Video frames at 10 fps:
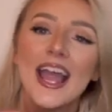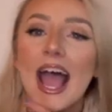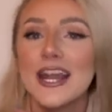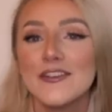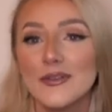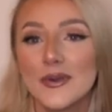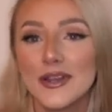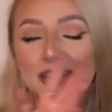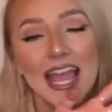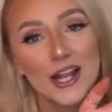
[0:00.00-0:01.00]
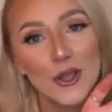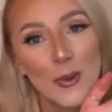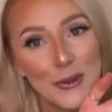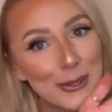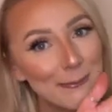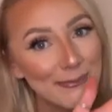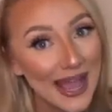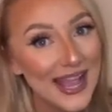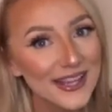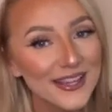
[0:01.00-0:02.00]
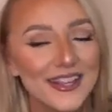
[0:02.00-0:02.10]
And if you aren't, hello, welcome back.